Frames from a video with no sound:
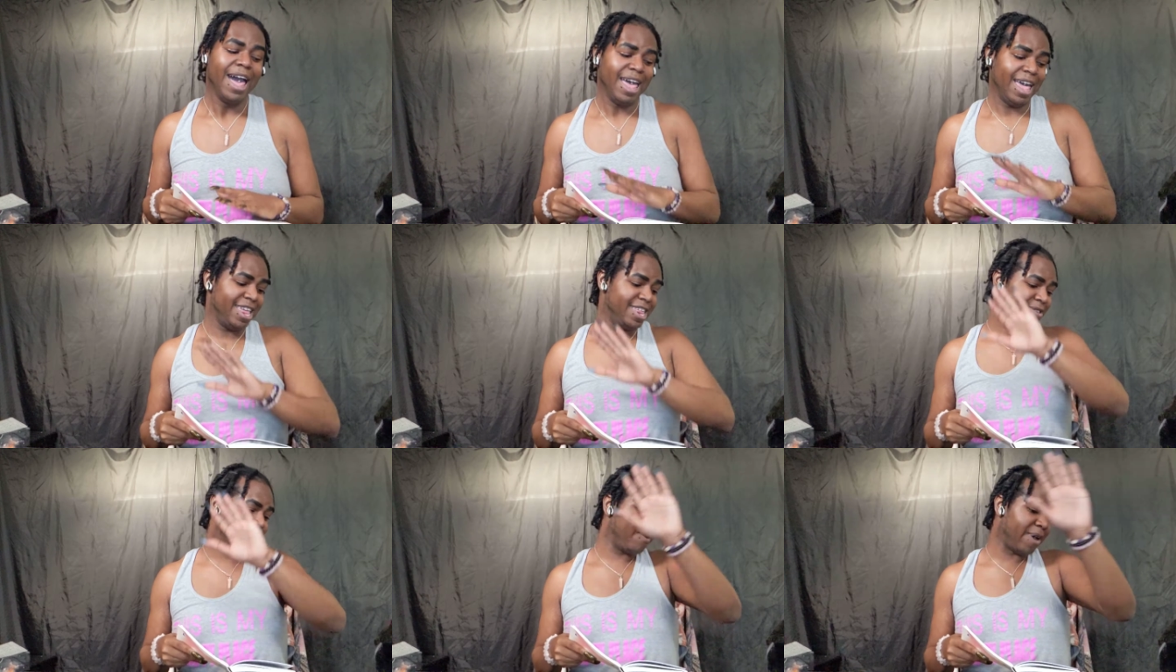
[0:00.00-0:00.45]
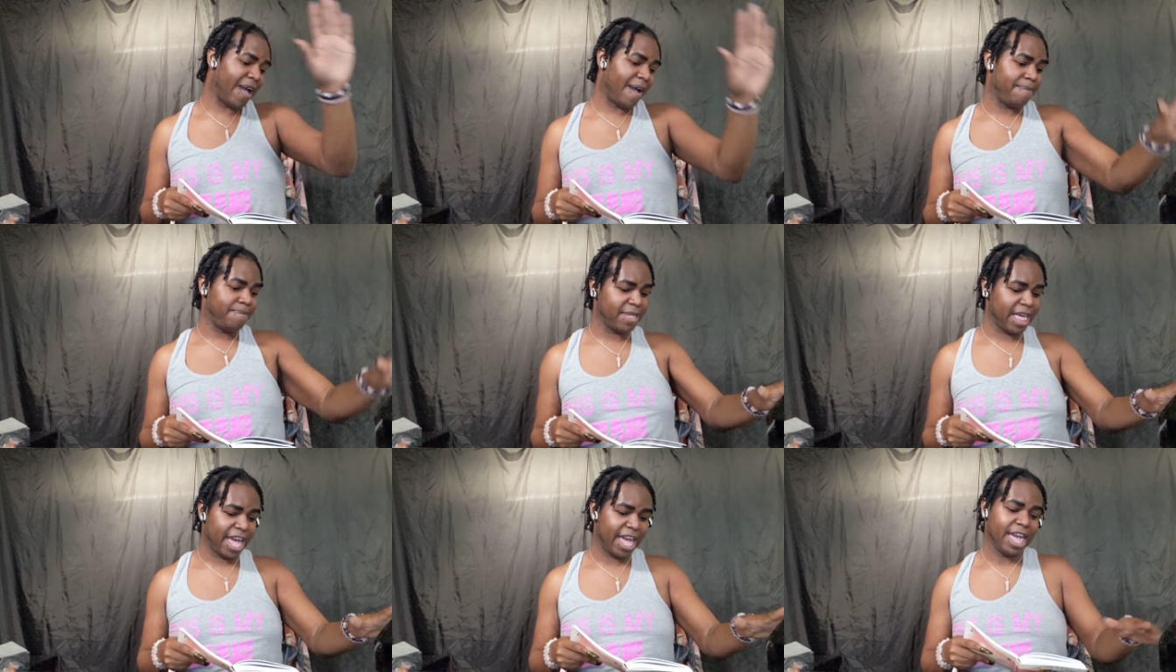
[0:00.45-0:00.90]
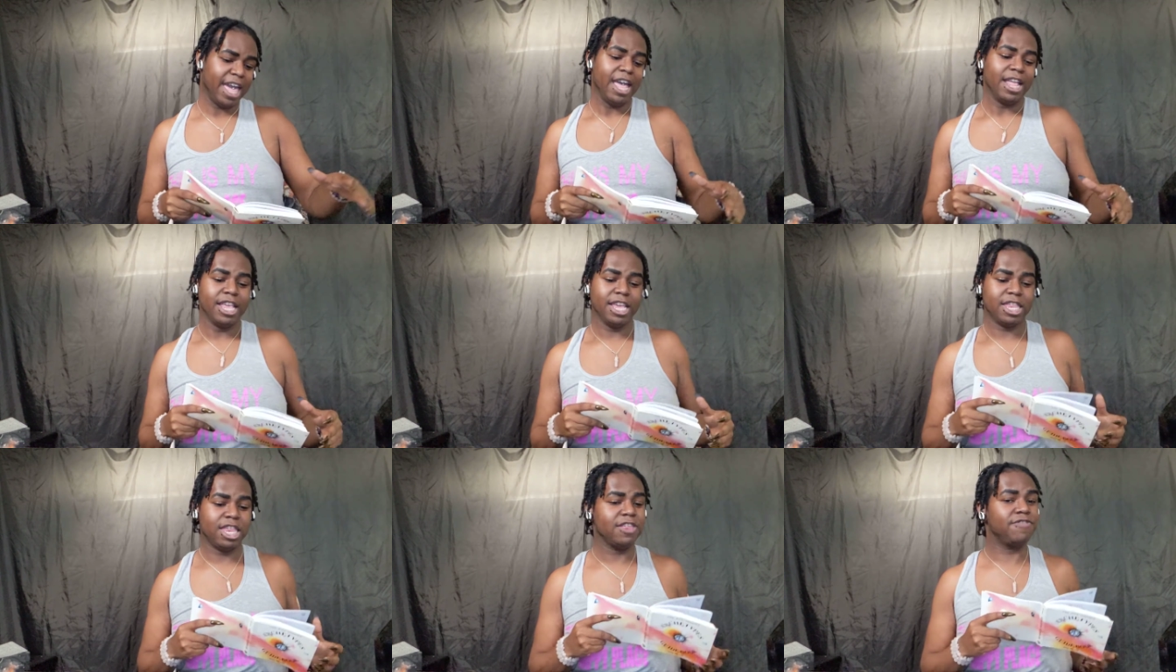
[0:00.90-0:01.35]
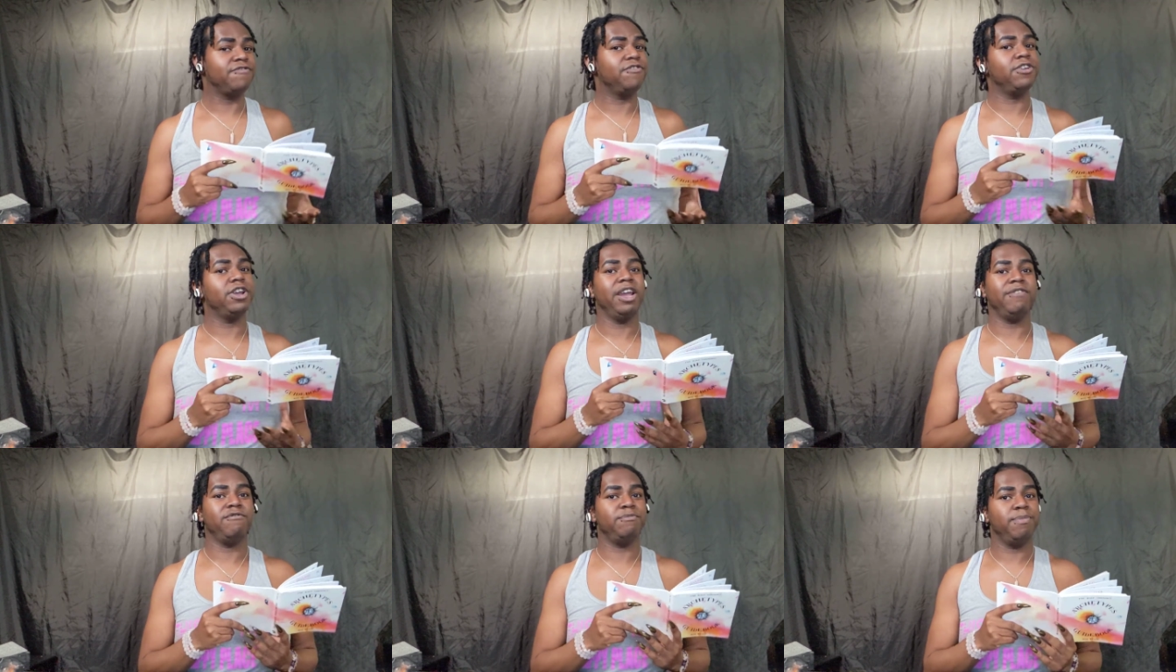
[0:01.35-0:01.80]
that's why I'm like, this is
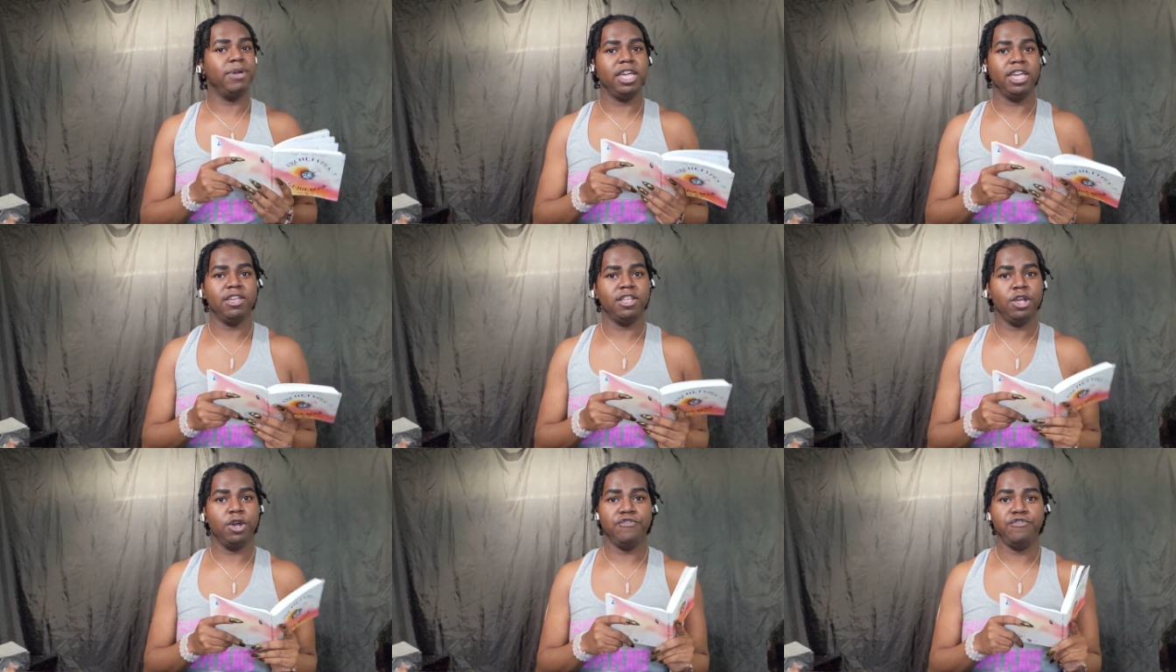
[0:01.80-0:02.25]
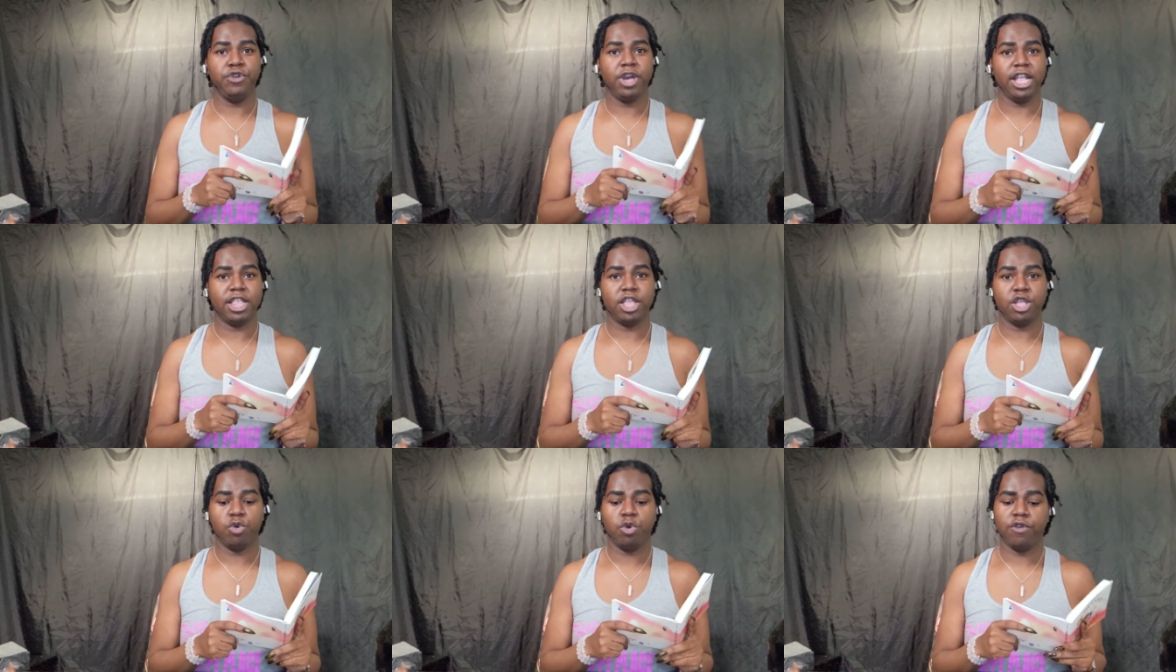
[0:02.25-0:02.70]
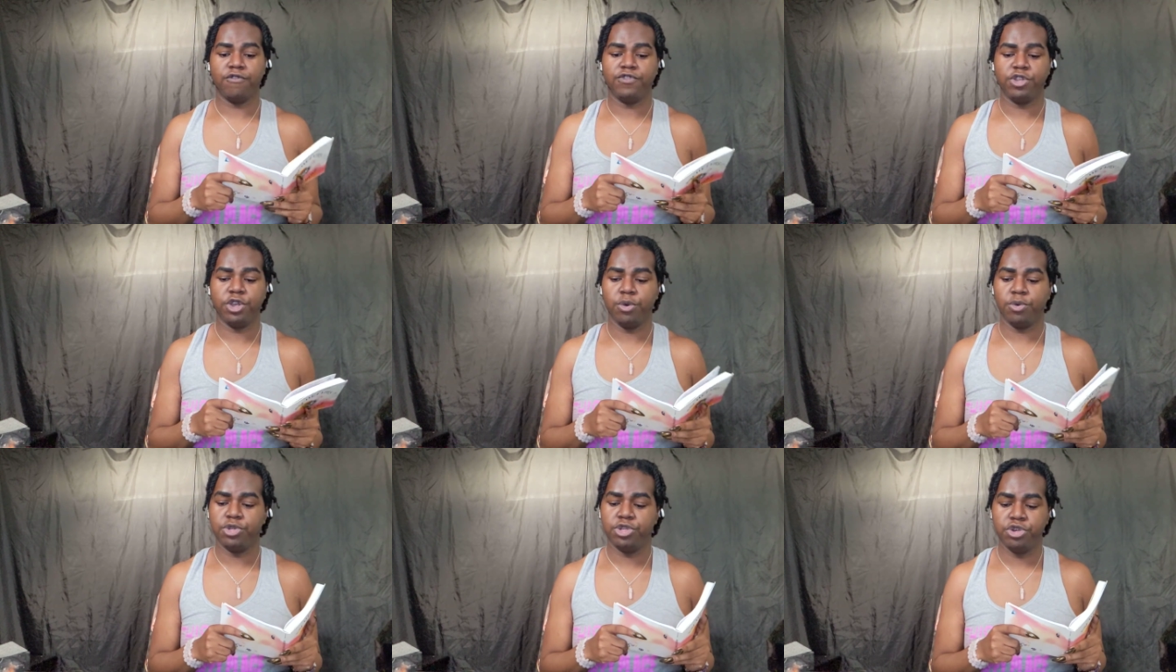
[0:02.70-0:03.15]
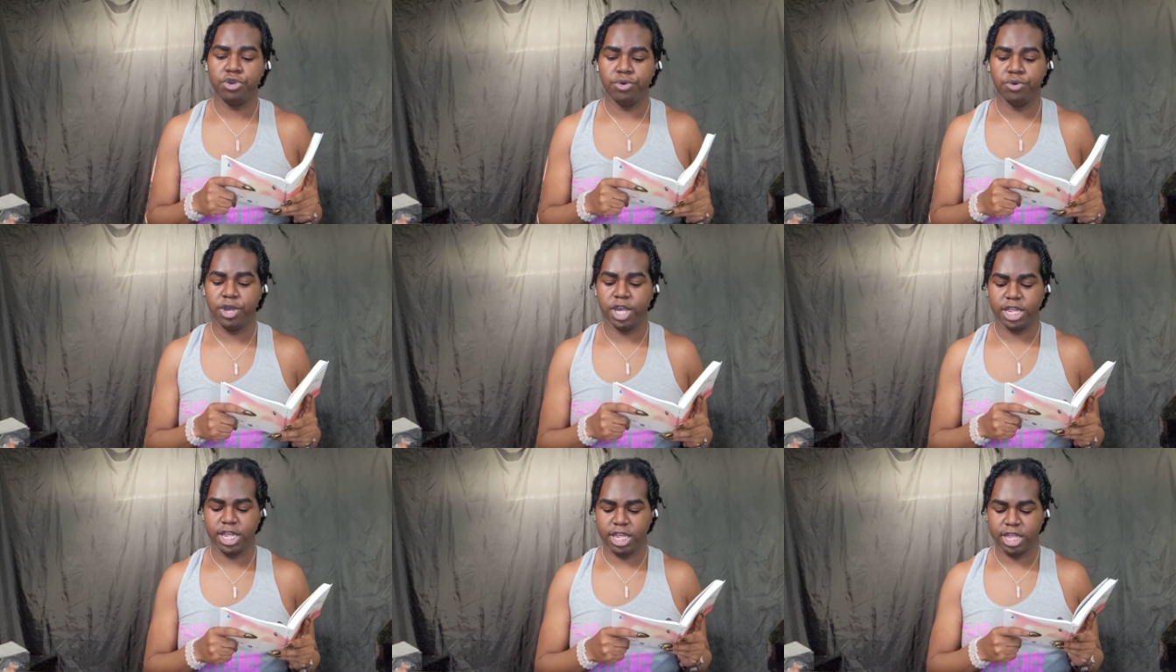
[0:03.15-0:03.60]
for everybody. You know, if you got the North Node too,
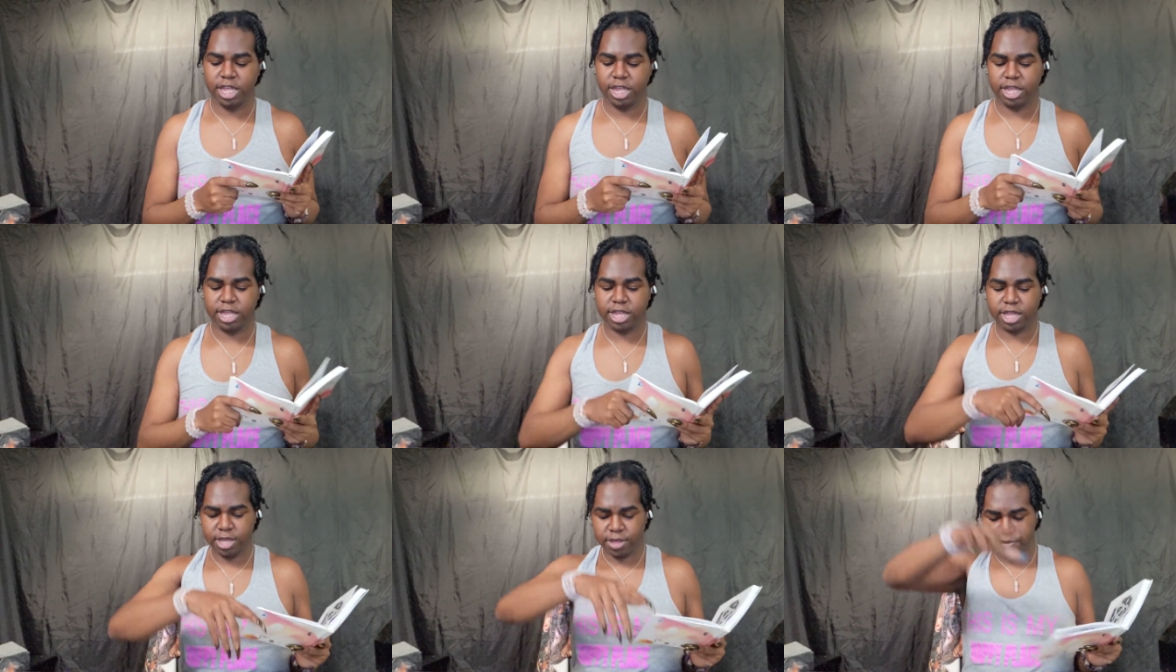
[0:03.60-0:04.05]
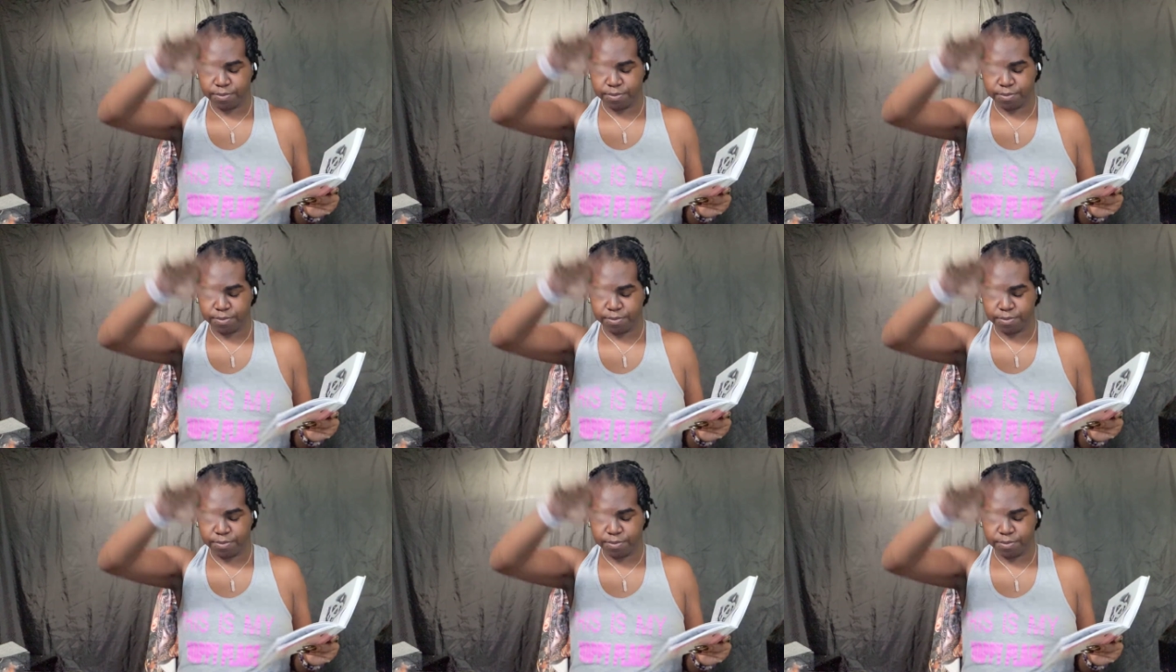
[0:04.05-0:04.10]
because this is,